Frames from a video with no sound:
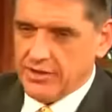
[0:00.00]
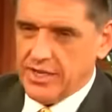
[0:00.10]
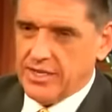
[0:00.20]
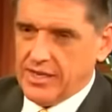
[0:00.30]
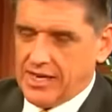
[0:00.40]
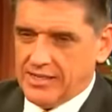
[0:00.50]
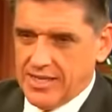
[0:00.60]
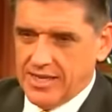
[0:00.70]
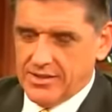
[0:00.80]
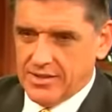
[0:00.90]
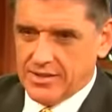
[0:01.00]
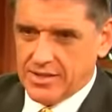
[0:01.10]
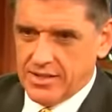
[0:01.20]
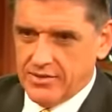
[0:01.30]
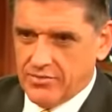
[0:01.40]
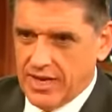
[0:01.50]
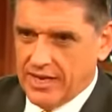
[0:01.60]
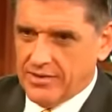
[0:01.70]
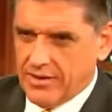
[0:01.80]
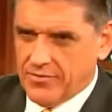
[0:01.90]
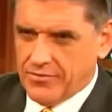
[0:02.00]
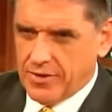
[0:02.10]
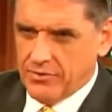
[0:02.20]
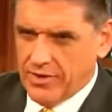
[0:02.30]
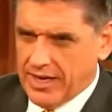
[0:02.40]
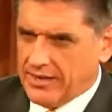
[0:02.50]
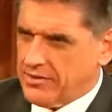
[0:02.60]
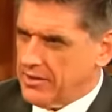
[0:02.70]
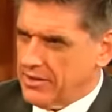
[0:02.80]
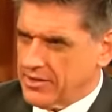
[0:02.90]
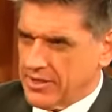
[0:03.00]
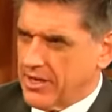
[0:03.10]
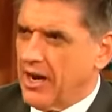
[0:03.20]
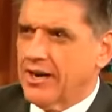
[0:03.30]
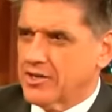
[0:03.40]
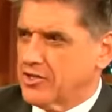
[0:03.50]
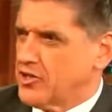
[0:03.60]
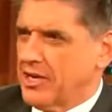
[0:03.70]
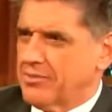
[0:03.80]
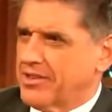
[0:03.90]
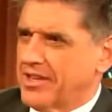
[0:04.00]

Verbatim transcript: And then there's the red, uh, uh red uh, cigar-shaped thing.